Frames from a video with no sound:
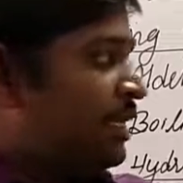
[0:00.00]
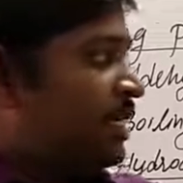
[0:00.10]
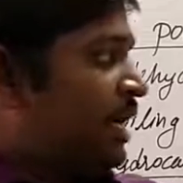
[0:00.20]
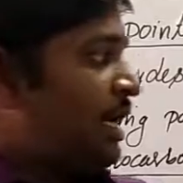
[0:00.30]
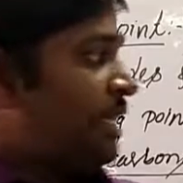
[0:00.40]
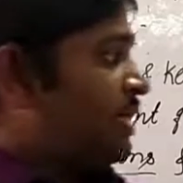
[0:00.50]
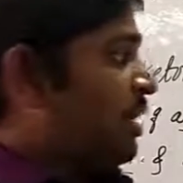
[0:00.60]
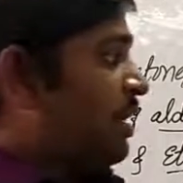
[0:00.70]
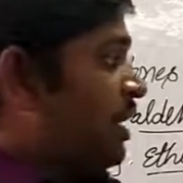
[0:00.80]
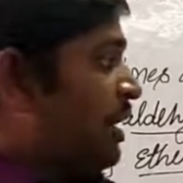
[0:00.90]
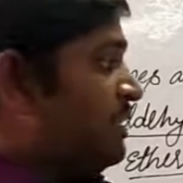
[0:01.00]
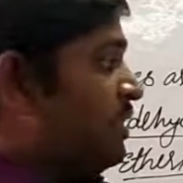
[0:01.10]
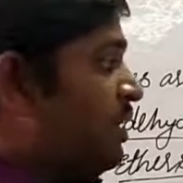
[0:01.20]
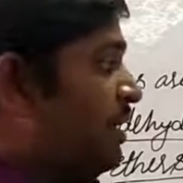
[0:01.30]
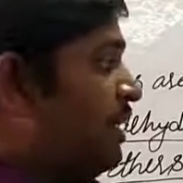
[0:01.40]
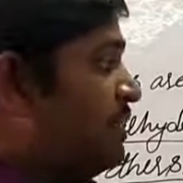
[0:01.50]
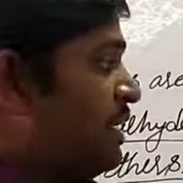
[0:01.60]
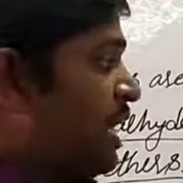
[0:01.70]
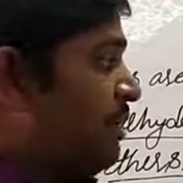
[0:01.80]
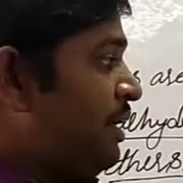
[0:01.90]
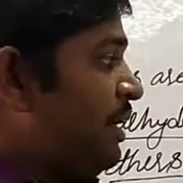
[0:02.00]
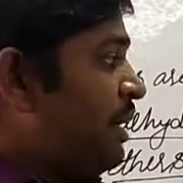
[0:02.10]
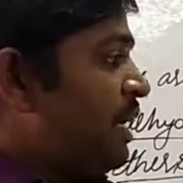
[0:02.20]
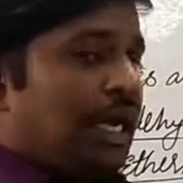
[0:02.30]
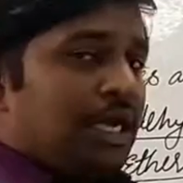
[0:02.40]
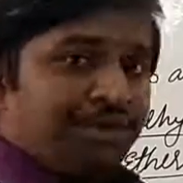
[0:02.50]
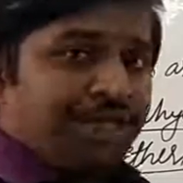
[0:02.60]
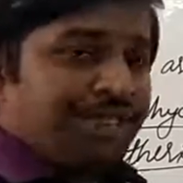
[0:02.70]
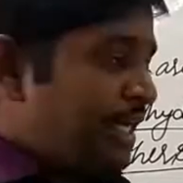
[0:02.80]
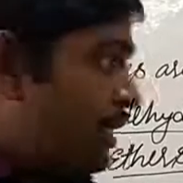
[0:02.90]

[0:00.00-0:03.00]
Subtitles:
and ethanol is having liquid in state,